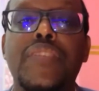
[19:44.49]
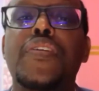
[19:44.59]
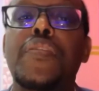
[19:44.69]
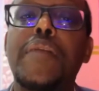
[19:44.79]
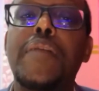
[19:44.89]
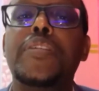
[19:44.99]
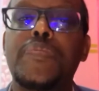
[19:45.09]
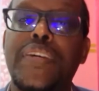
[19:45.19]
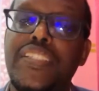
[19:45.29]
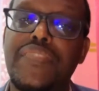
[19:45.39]
From my
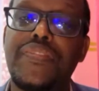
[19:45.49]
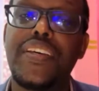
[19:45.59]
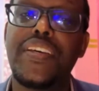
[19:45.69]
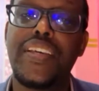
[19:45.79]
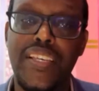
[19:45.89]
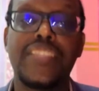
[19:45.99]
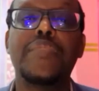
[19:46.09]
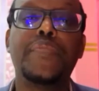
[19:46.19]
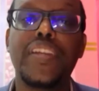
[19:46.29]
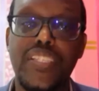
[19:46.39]
perspective,
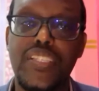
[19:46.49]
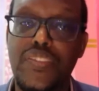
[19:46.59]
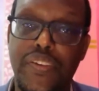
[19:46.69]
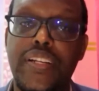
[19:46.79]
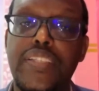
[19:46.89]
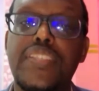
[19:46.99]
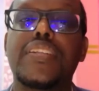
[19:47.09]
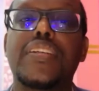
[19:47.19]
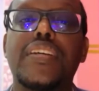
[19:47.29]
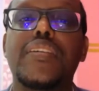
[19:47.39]
stability is first.
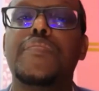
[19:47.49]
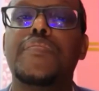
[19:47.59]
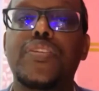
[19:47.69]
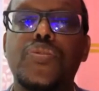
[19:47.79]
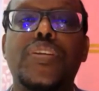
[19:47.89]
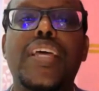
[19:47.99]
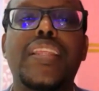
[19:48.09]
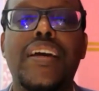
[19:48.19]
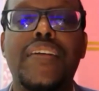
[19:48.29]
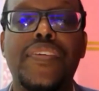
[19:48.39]
Make sure that they
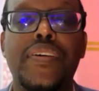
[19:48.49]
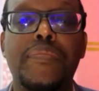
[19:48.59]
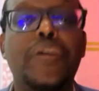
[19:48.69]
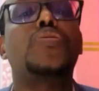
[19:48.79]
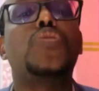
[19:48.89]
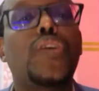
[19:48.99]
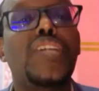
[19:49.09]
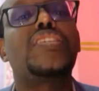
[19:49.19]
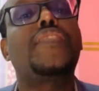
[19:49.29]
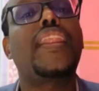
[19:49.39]
have because you can
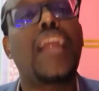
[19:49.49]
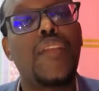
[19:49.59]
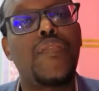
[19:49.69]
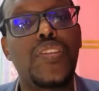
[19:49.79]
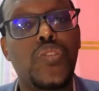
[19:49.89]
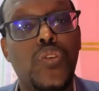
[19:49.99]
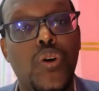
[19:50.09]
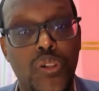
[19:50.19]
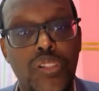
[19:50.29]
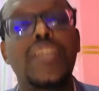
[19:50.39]
achieve a lot of these
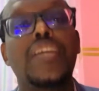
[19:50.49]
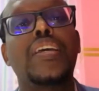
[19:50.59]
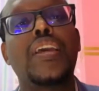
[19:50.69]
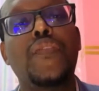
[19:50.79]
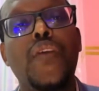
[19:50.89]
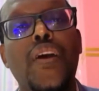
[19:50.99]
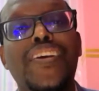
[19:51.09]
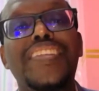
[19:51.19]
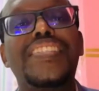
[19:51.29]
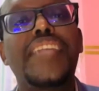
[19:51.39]
goals if you have
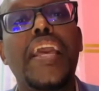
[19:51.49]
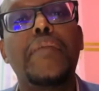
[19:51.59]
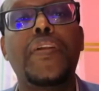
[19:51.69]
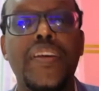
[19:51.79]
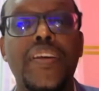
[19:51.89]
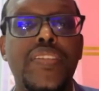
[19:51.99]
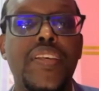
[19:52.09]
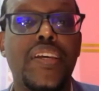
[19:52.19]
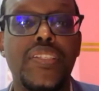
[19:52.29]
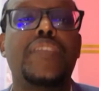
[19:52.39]
a stable
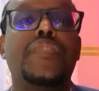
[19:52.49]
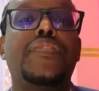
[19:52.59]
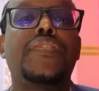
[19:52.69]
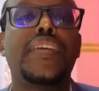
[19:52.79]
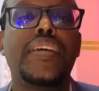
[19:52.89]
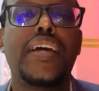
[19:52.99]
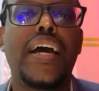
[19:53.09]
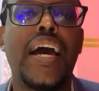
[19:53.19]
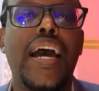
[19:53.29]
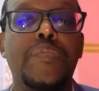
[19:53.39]
executive
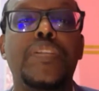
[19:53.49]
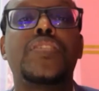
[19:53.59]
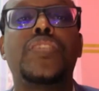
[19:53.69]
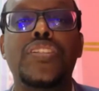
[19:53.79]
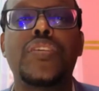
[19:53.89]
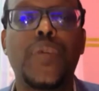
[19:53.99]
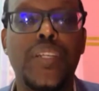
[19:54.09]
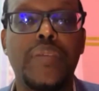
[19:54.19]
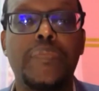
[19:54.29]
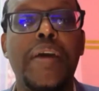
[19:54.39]
administration where
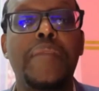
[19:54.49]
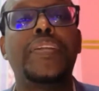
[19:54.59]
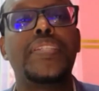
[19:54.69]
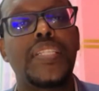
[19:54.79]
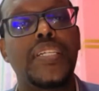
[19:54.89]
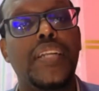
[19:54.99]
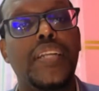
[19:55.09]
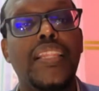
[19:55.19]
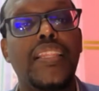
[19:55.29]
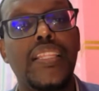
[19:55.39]
the prime minister
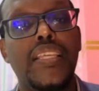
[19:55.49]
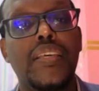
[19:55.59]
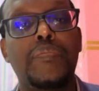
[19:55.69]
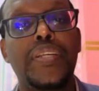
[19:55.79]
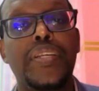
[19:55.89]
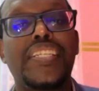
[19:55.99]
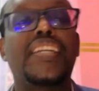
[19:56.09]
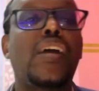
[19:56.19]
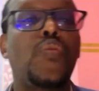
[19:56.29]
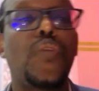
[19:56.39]
and the president
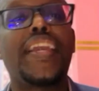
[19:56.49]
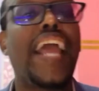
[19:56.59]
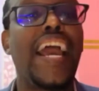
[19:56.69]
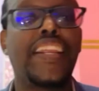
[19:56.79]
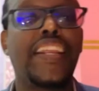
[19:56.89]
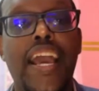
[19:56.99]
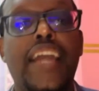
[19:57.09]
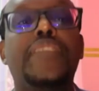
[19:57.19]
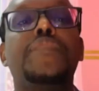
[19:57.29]
are working hand in hand.